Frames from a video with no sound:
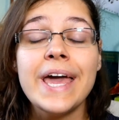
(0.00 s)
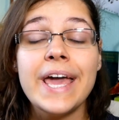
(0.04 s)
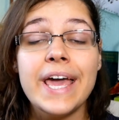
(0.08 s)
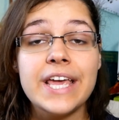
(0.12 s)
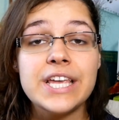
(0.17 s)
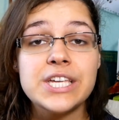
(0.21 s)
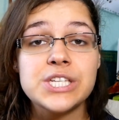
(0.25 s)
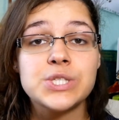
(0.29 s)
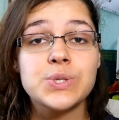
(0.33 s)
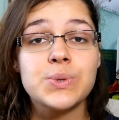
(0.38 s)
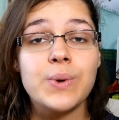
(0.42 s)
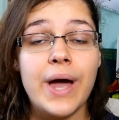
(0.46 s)

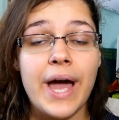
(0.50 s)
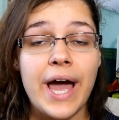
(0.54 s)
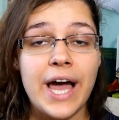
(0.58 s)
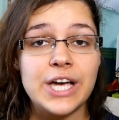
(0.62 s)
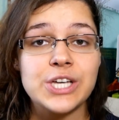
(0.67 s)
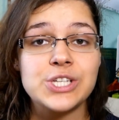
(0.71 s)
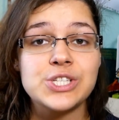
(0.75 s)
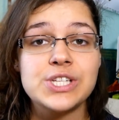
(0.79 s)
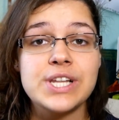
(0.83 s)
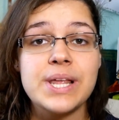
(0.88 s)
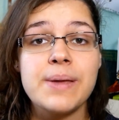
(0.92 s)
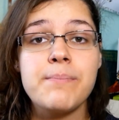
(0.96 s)
is to
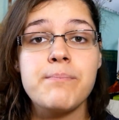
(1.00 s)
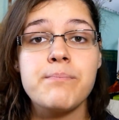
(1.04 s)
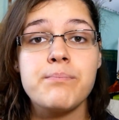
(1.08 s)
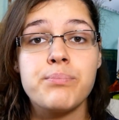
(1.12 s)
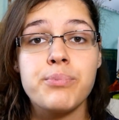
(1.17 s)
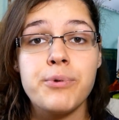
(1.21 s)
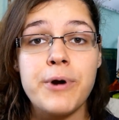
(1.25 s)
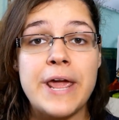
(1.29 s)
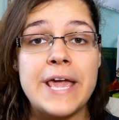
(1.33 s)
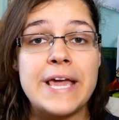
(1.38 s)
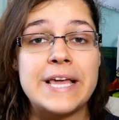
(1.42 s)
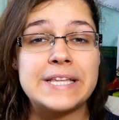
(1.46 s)
actually
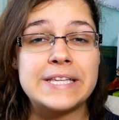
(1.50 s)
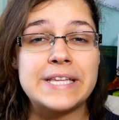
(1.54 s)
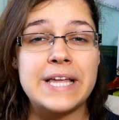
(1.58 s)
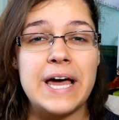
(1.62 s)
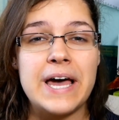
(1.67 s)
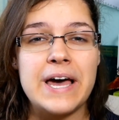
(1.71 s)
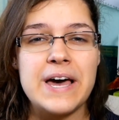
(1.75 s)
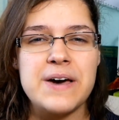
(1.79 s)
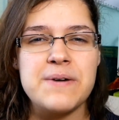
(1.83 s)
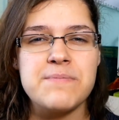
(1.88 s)
break that